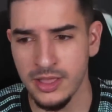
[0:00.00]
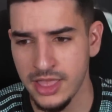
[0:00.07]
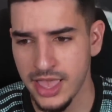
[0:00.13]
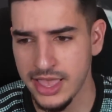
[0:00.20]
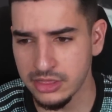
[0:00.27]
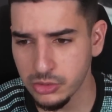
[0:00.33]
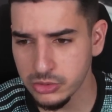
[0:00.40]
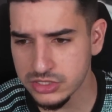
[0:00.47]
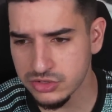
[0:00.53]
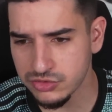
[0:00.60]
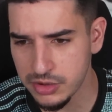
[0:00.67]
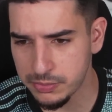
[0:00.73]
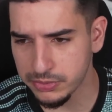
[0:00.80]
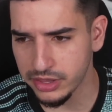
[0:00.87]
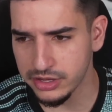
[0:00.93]
And those 3
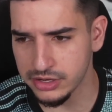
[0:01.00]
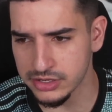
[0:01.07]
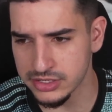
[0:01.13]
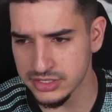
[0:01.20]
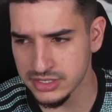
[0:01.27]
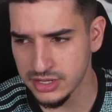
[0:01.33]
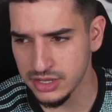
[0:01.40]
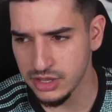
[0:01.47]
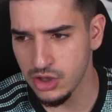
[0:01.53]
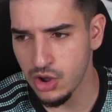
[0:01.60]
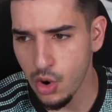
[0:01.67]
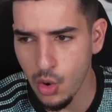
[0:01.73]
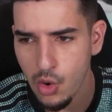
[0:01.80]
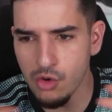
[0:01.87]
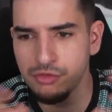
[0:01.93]
players
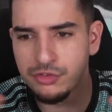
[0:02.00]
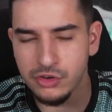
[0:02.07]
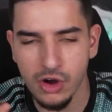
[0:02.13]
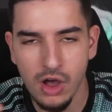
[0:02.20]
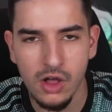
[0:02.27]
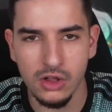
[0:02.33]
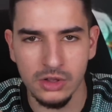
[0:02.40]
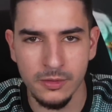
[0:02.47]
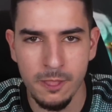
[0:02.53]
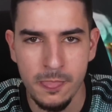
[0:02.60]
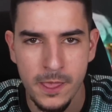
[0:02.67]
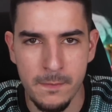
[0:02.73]
overall